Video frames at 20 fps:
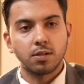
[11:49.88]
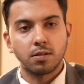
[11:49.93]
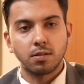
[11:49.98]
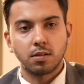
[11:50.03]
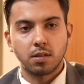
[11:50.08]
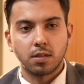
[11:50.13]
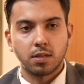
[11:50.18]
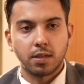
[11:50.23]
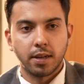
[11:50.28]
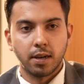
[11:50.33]
of
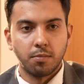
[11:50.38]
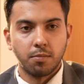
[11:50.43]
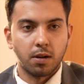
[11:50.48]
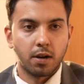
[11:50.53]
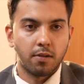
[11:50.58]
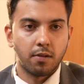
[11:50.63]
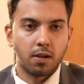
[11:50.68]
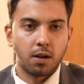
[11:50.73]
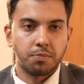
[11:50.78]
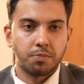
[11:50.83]
sustainable
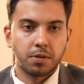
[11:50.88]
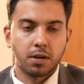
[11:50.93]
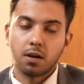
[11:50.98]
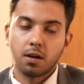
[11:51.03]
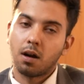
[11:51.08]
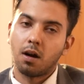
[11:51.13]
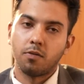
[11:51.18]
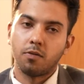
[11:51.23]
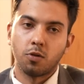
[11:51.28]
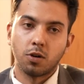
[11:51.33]
development
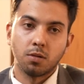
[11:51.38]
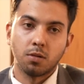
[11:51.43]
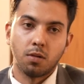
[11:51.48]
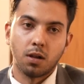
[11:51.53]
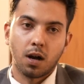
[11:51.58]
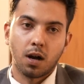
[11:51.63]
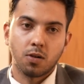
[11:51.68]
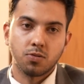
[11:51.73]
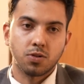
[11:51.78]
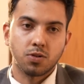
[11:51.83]
are
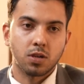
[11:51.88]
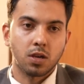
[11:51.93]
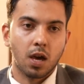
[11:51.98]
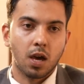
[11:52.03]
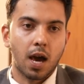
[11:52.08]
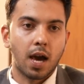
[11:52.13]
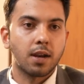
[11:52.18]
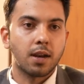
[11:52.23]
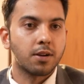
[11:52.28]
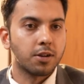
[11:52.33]
affordable housing
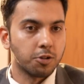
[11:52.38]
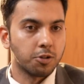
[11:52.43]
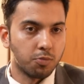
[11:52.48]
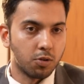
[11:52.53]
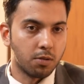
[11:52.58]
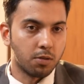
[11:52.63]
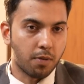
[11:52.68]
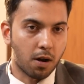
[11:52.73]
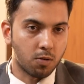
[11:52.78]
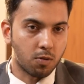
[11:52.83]
and
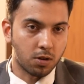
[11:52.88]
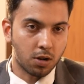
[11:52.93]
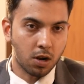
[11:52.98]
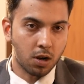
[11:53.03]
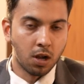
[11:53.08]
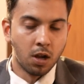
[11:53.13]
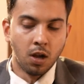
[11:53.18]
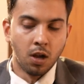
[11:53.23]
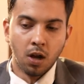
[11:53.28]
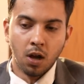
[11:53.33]
renewable power.
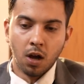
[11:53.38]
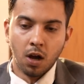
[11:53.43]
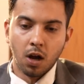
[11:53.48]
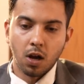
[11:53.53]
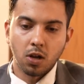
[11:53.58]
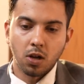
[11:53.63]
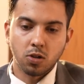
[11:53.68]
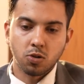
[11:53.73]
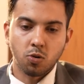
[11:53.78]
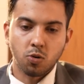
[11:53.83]

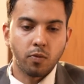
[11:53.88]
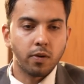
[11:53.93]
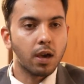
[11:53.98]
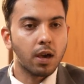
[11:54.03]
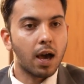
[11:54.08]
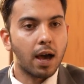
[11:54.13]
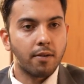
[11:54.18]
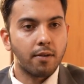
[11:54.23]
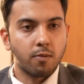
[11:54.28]
So we have